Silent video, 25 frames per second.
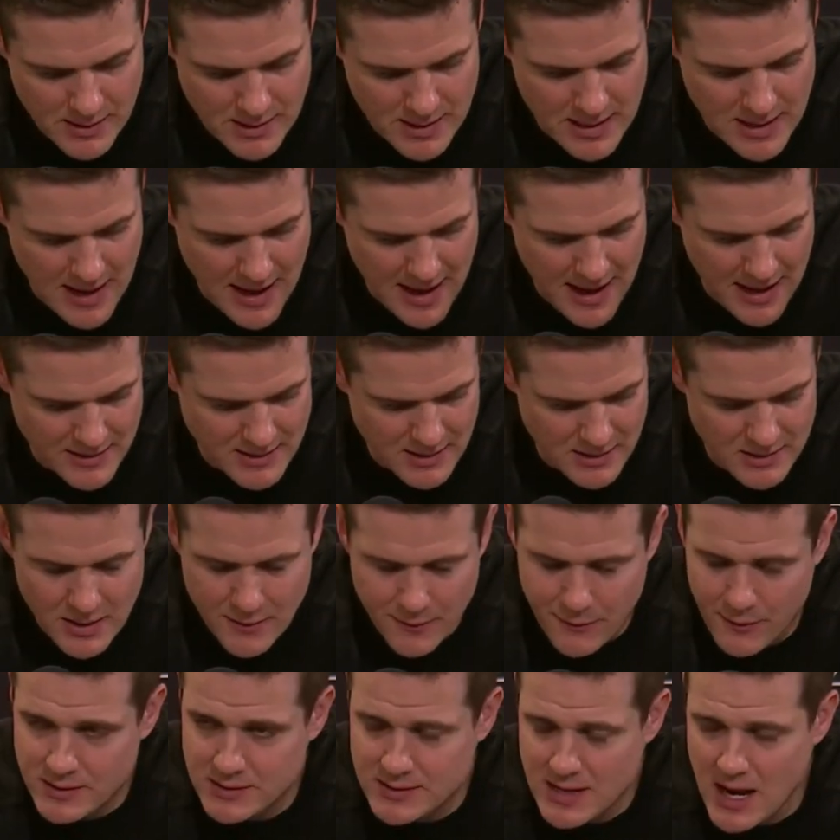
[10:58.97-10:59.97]
He adds a
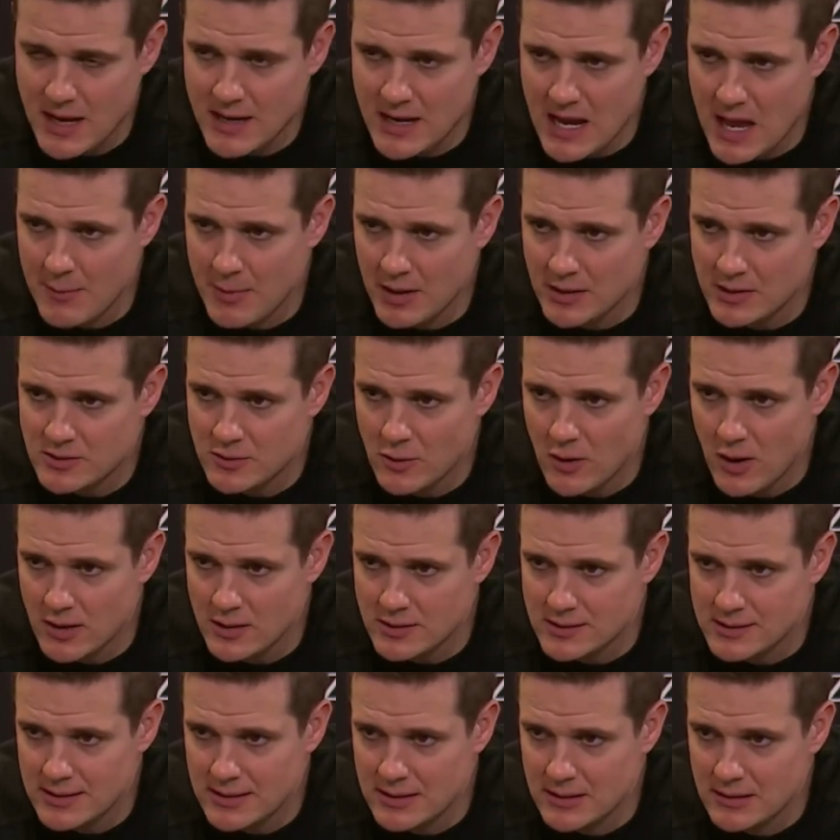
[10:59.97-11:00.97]
different dynamic to
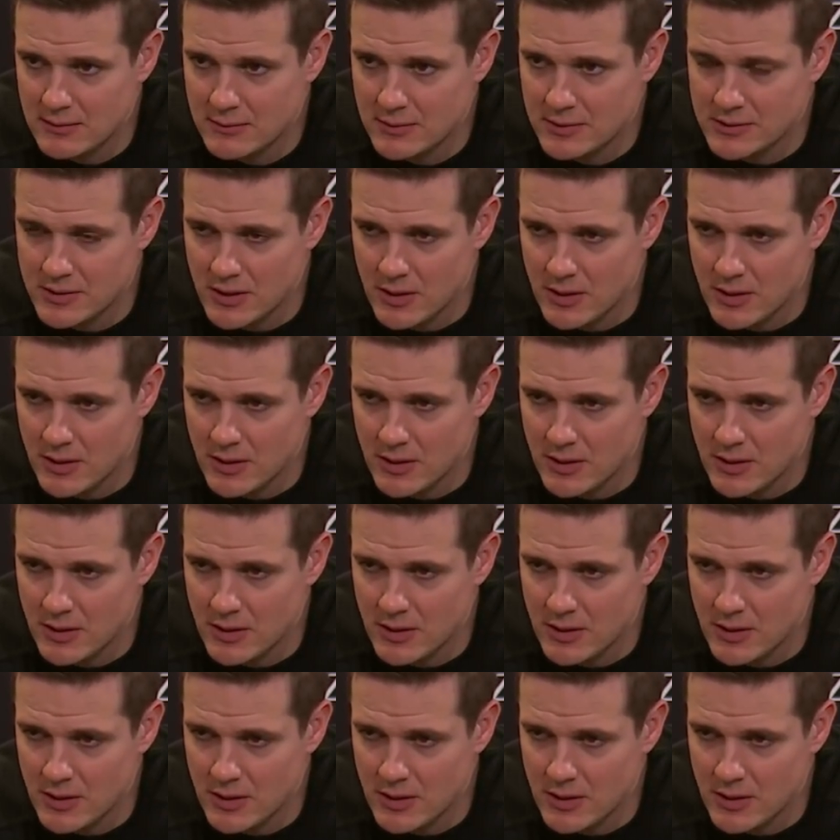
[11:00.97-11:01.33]
our team